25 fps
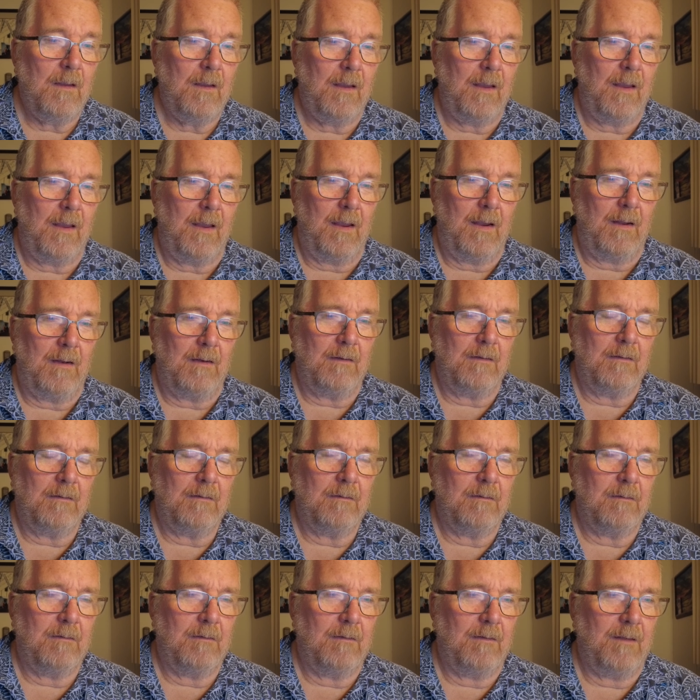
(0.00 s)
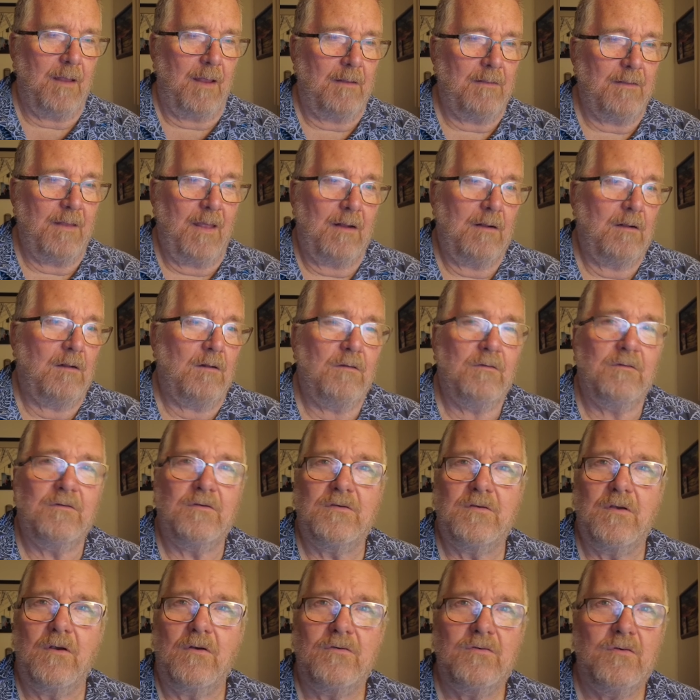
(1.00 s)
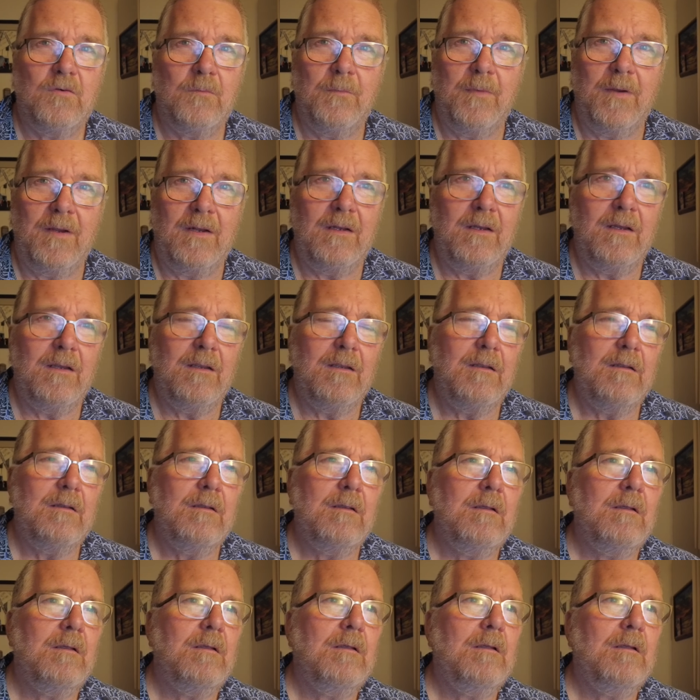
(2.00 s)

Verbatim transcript: and that includes social media,